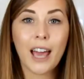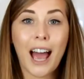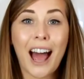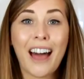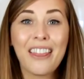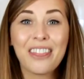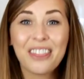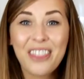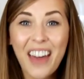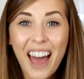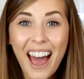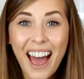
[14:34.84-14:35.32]

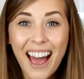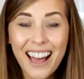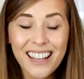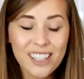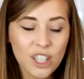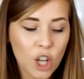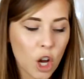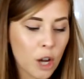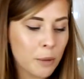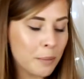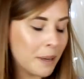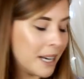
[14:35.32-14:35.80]
And
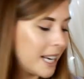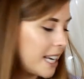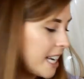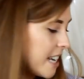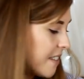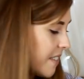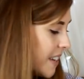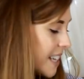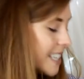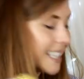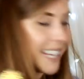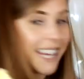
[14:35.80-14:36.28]
that, I
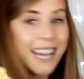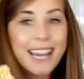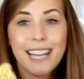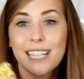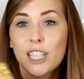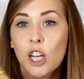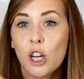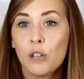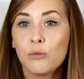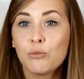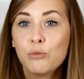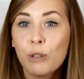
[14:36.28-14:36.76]
believe, is
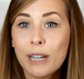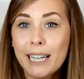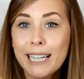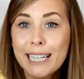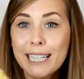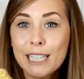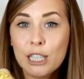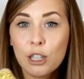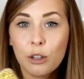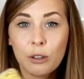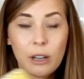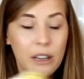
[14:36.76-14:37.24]
it. I'm
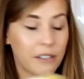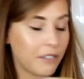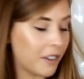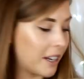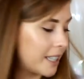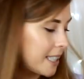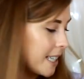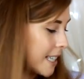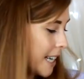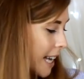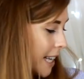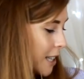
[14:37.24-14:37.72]
really sorry if
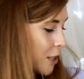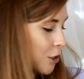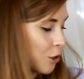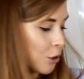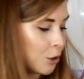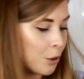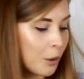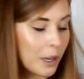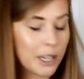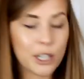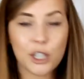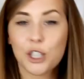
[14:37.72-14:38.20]
I didn't answer
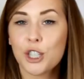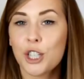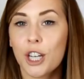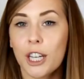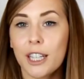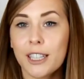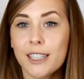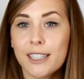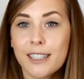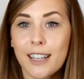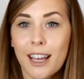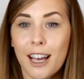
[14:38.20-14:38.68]
your
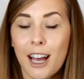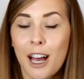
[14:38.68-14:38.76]
questions.